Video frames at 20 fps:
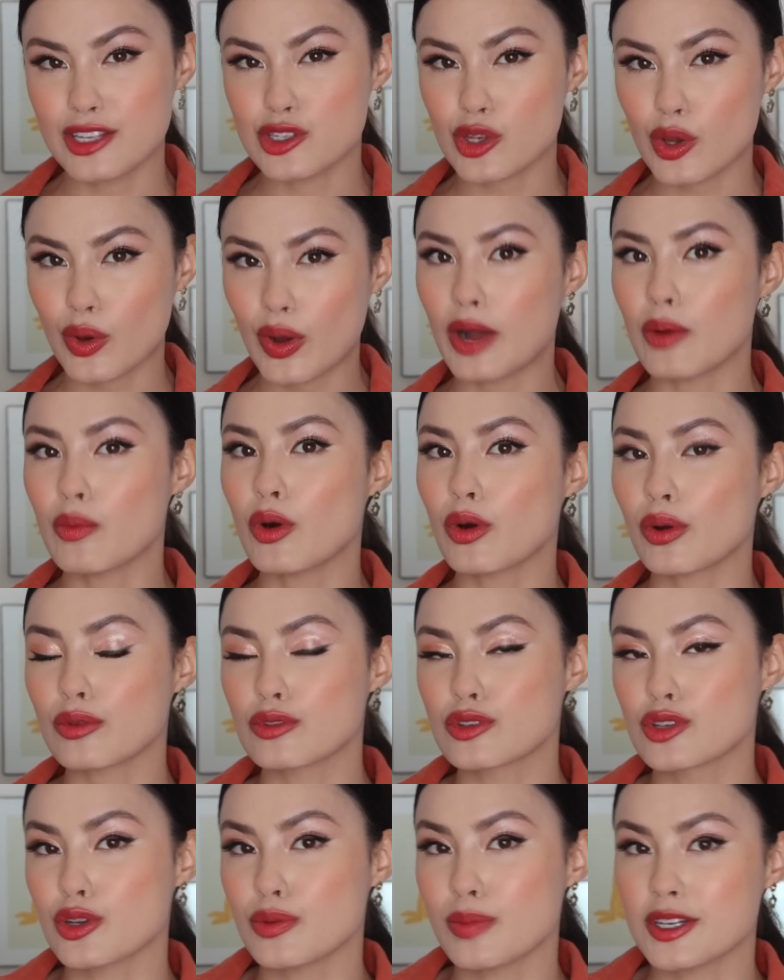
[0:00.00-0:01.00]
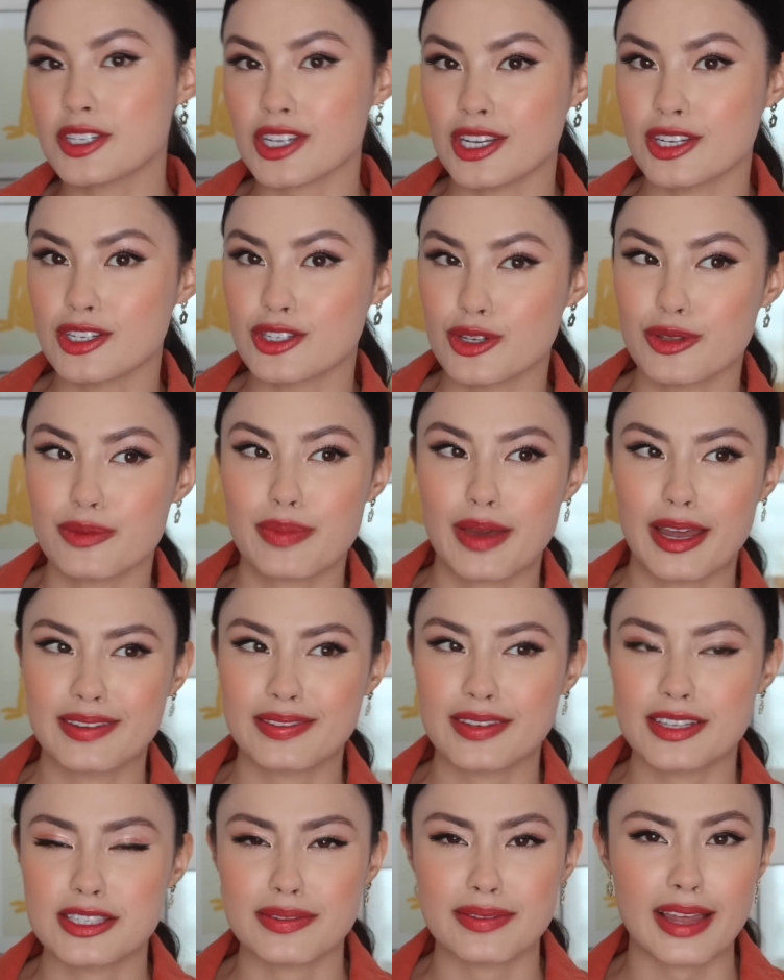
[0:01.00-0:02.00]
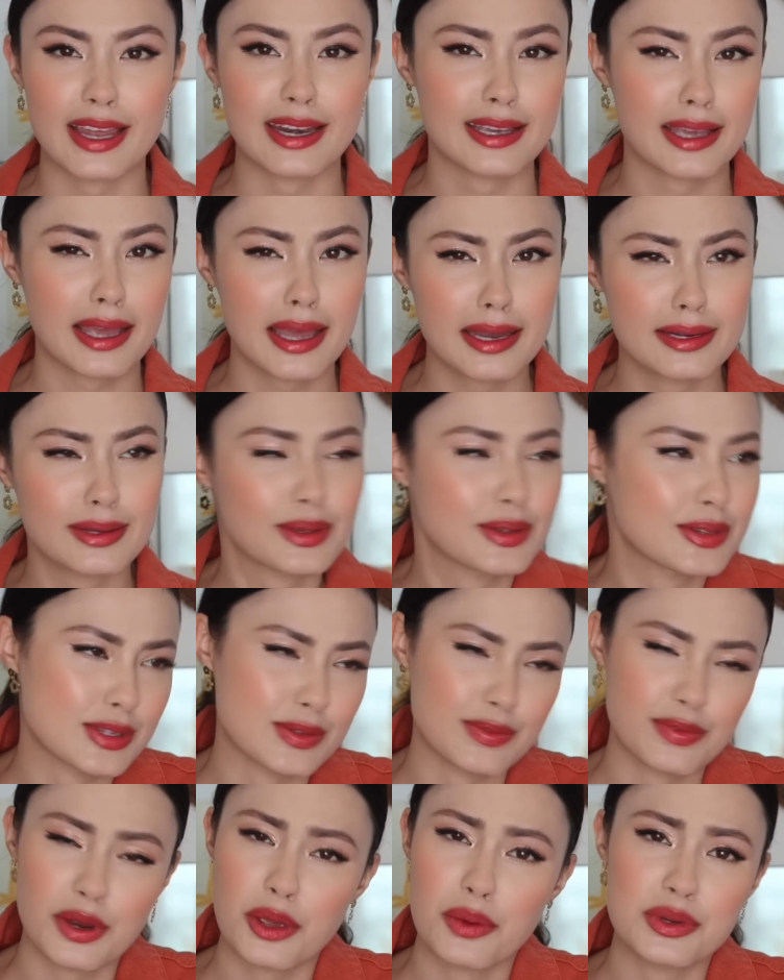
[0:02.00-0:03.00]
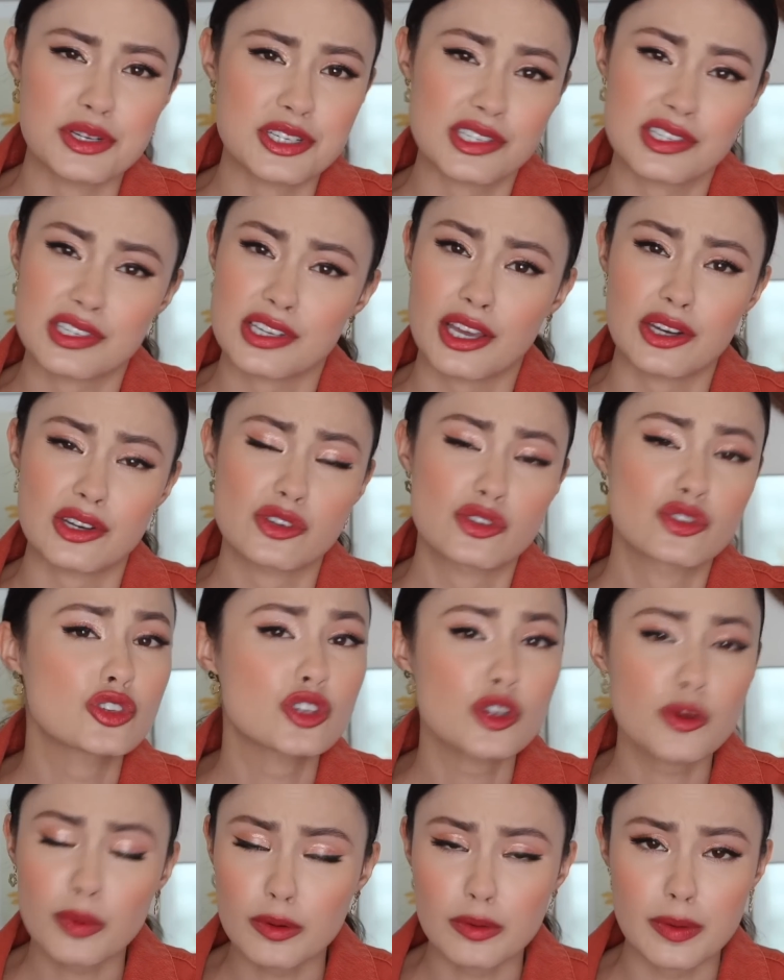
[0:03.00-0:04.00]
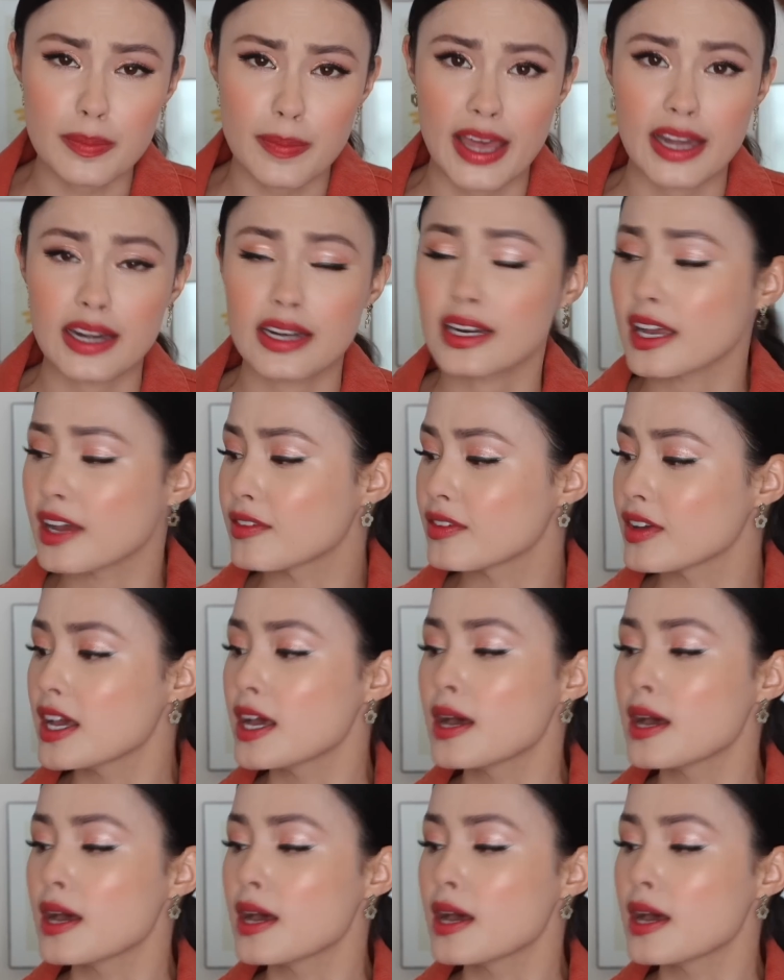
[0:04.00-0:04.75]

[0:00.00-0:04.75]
so I won't go too much into the benefits of that again because this video would just get super repetitive.